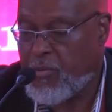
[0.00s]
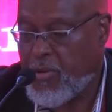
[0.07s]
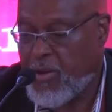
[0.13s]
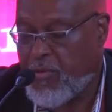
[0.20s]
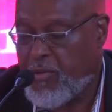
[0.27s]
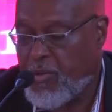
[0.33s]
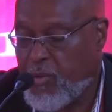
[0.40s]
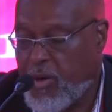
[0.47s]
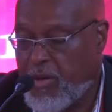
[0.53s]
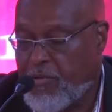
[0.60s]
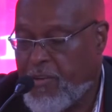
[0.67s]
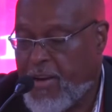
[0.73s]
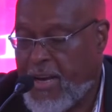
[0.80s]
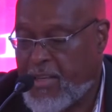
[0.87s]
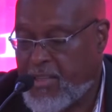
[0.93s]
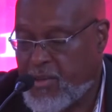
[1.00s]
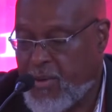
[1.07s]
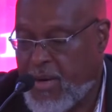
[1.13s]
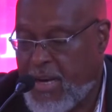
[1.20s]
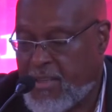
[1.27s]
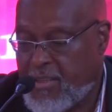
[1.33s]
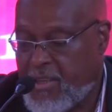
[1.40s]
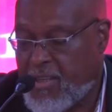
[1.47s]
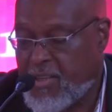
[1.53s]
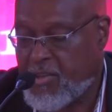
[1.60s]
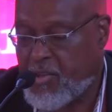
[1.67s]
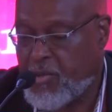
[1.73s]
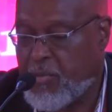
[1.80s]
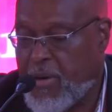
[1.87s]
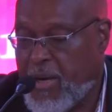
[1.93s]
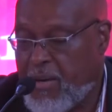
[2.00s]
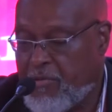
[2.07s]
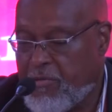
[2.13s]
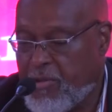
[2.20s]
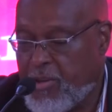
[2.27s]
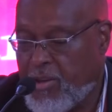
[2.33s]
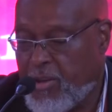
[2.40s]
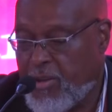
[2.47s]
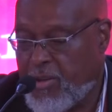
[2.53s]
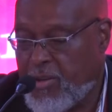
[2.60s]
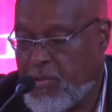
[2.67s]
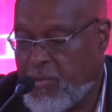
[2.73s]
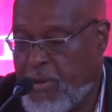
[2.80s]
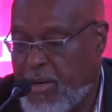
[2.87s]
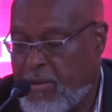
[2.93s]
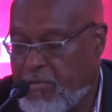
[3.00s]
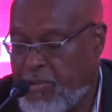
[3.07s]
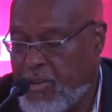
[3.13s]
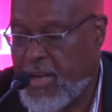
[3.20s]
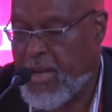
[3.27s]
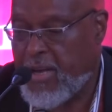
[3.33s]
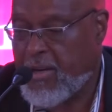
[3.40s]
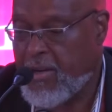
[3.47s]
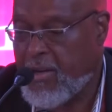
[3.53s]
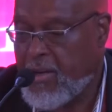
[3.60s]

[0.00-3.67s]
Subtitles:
if you want faster access, you pay for that.